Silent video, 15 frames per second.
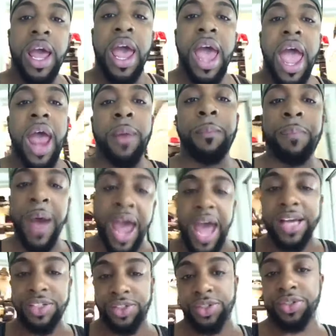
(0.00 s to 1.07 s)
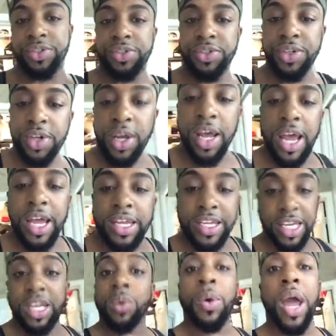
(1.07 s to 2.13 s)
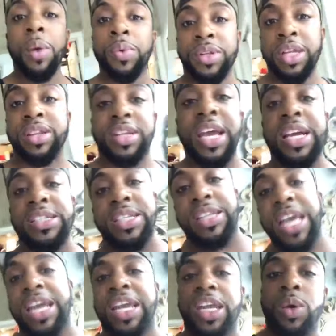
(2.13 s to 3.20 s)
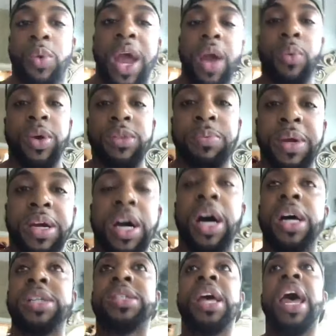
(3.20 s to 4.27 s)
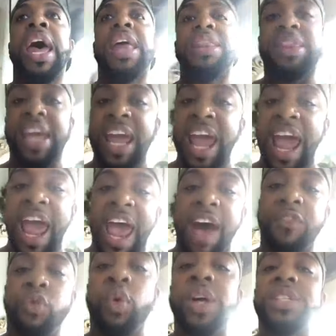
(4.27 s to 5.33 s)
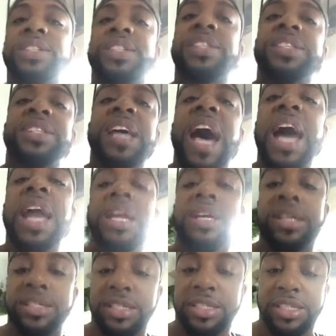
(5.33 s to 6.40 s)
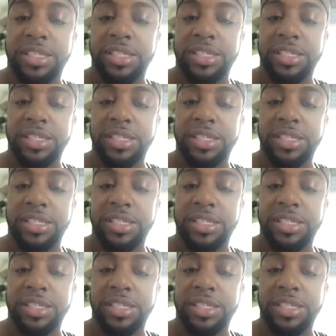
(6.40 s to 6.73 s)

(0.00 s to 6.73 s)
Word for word: and pastors get away with the things that they get away with because they have what society considers.